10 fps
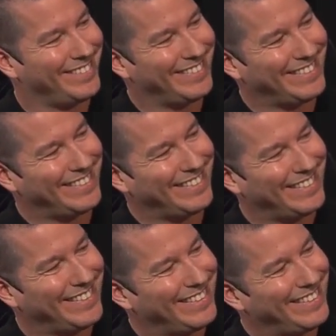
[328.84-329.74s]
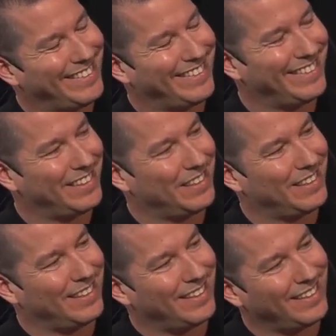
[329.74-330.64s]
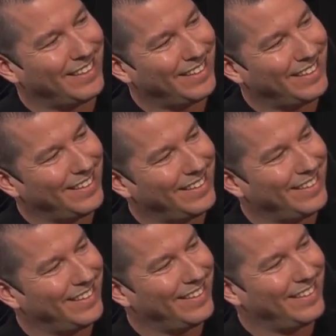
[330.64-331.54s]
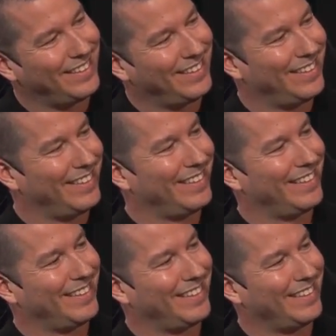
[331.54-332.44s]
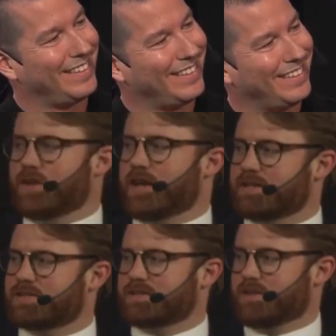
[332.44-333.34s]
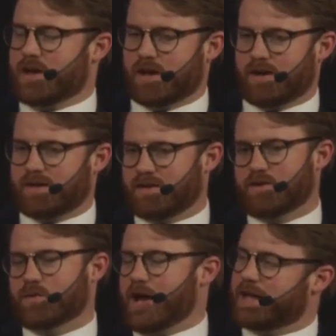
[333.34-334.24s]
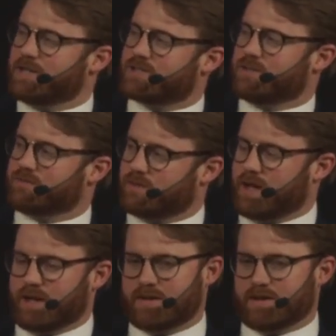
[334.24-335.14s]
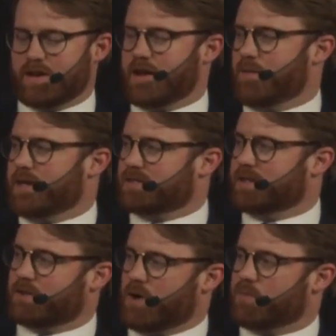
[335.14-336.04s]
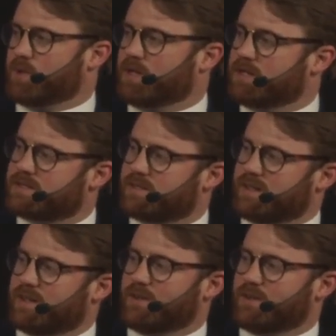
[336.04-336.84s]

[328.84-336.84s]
Yeah, I think what has amazed me today is just the range of like amazing companies,